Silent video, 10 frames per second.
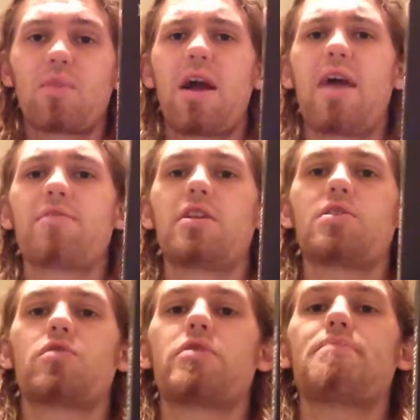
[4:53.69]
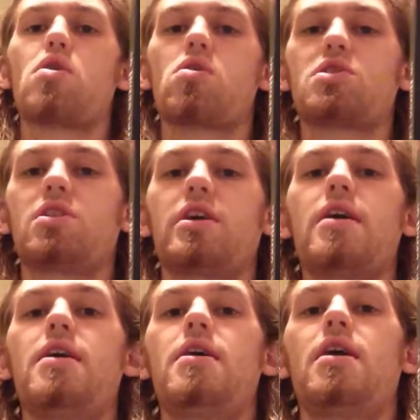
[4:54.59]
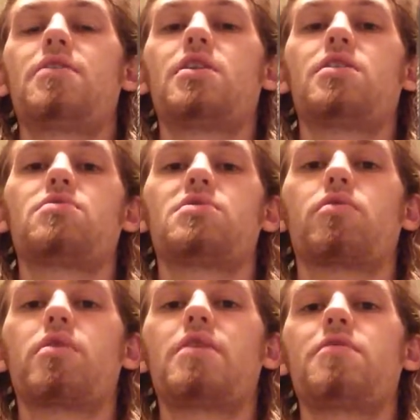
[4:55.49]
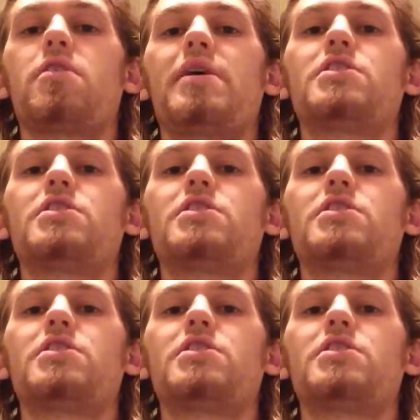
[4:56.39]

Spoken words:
I have to disagree personally. I thought this was a great film.